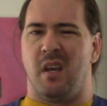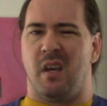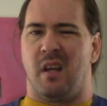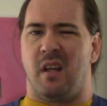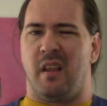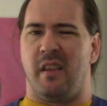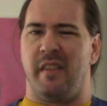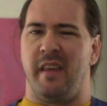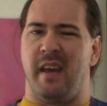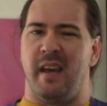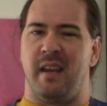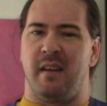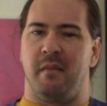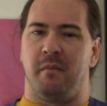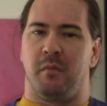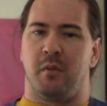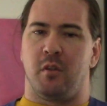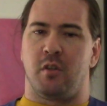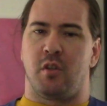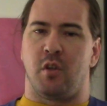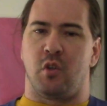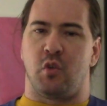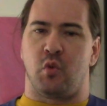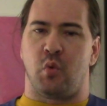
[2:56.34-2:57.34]
Then,
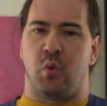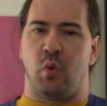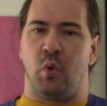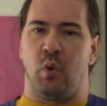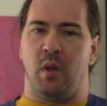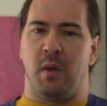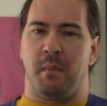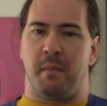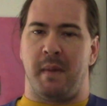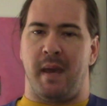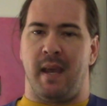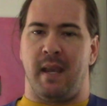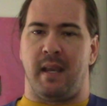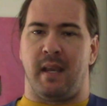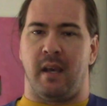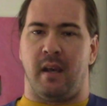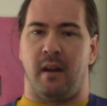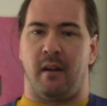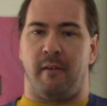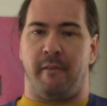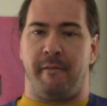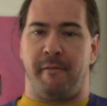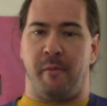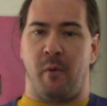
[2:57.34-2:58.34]
to truly make
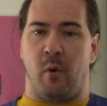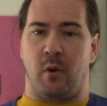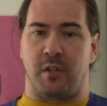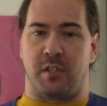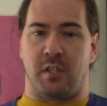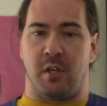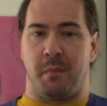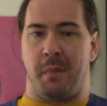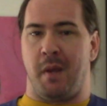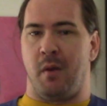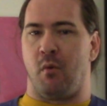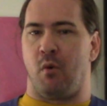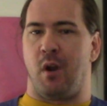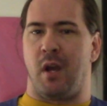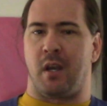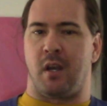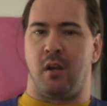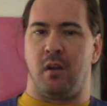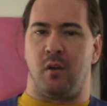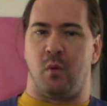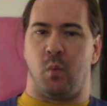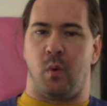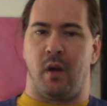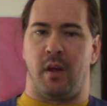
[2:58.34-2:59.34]
it a force to be
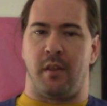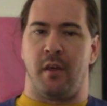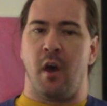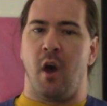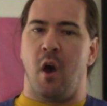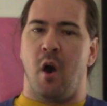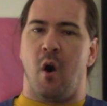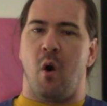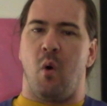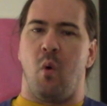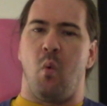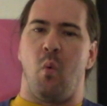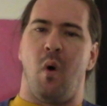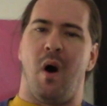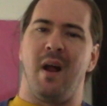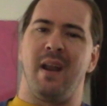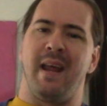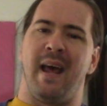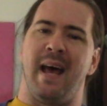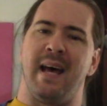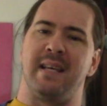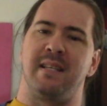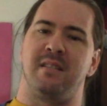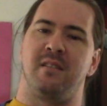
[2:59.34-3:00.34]
reckoned with, one
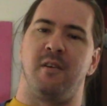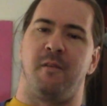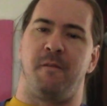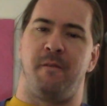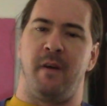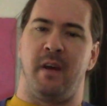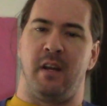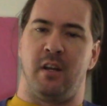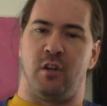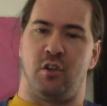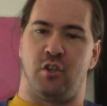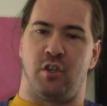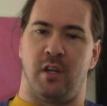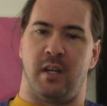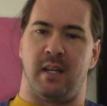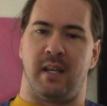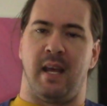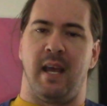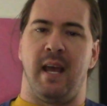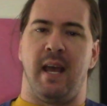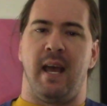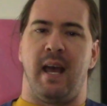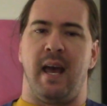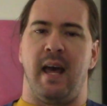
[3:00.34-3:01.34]
has to finish it,
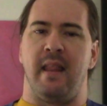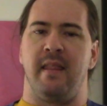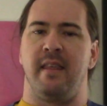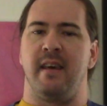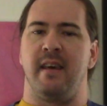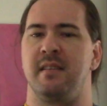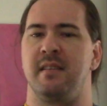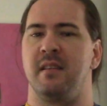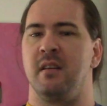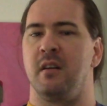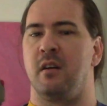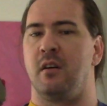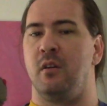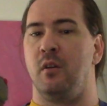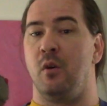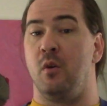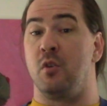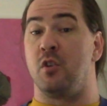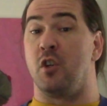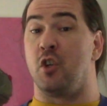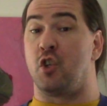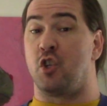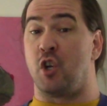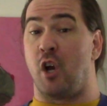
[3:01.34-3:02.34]
and
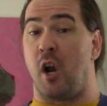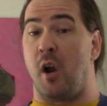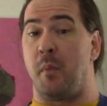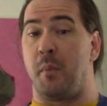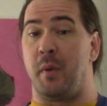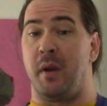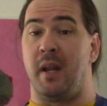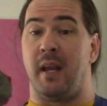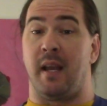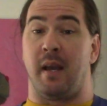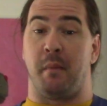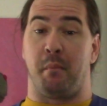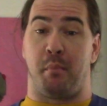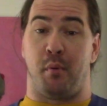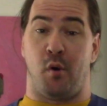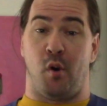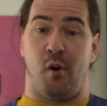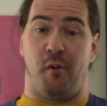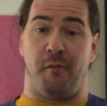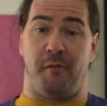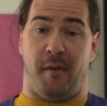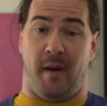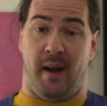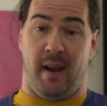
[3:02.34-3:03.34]
includes sharpening and
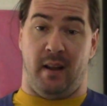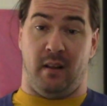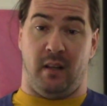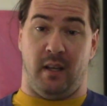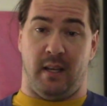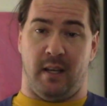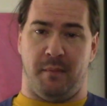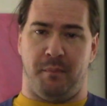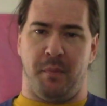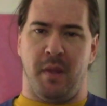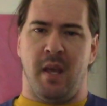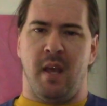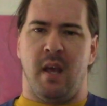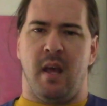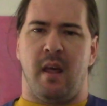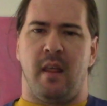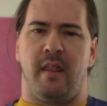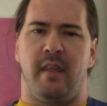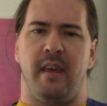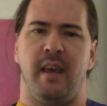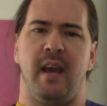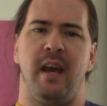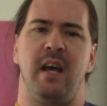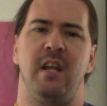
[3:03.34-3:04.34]
profiling.
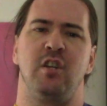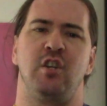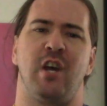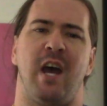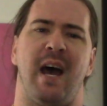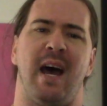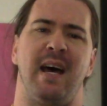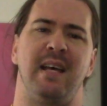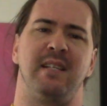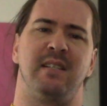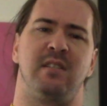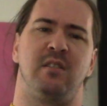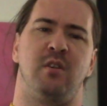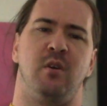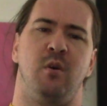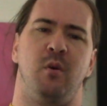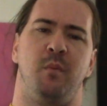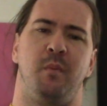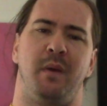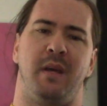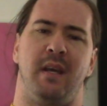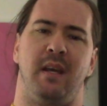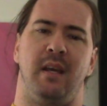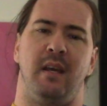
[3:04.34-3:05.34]
The edge has to
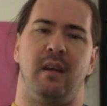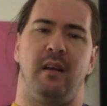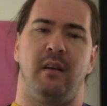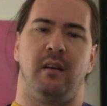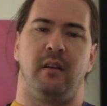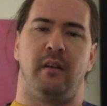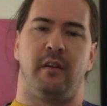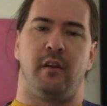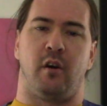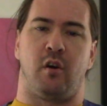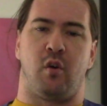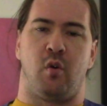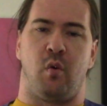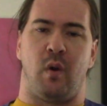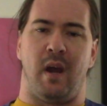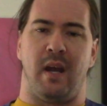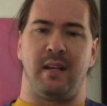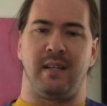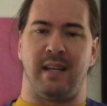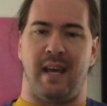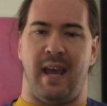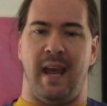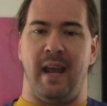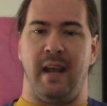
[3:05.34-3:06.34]
be the
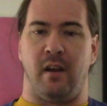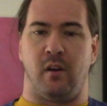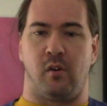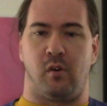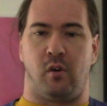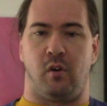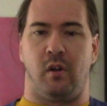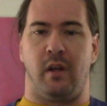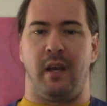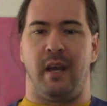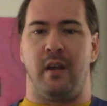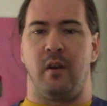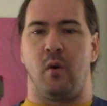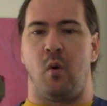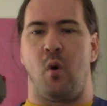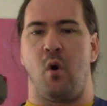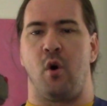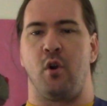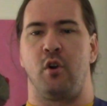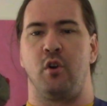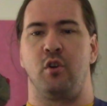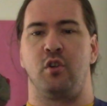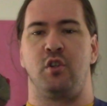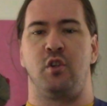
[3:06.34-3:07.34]
correct angle in
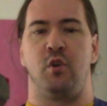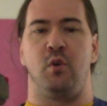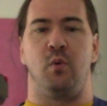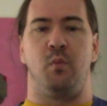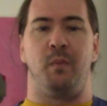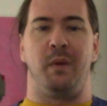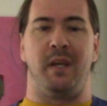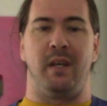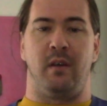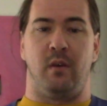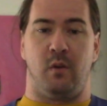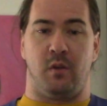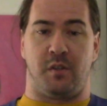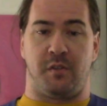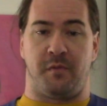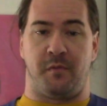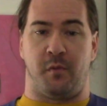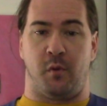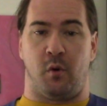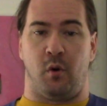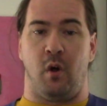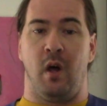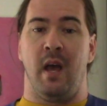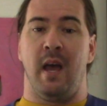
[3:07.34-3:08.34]
order to be
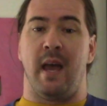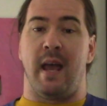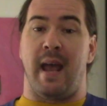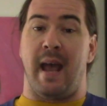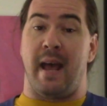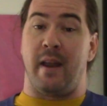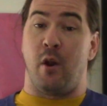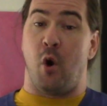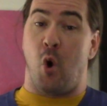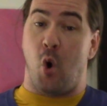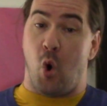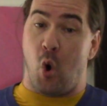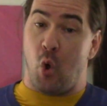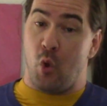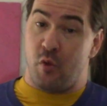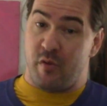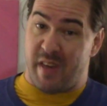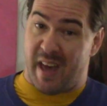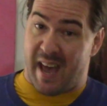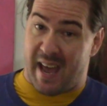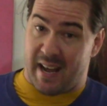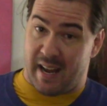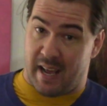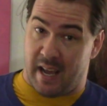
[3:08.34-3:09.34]
useful and hold
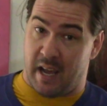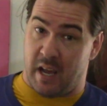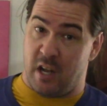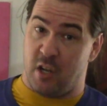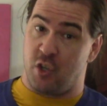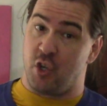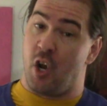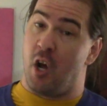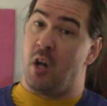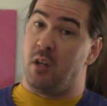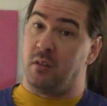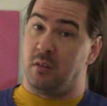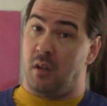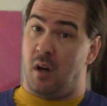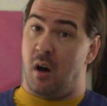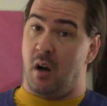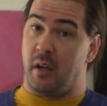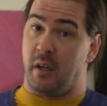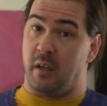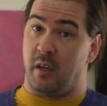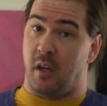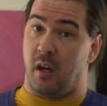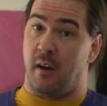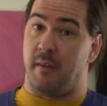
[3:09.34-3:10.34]
that edge
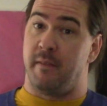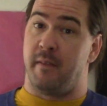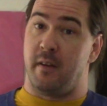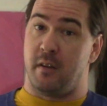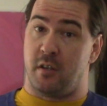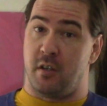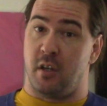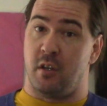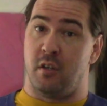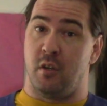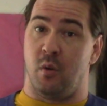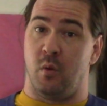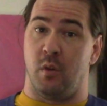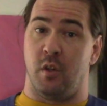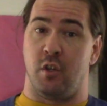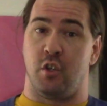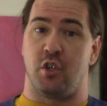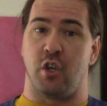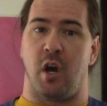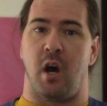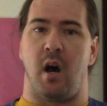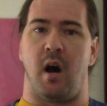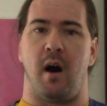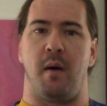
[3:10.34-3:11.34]
long enough to do the
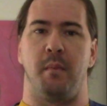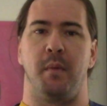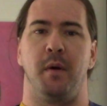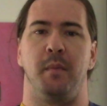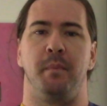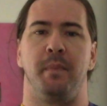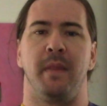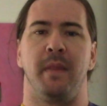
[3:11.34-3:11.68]
job.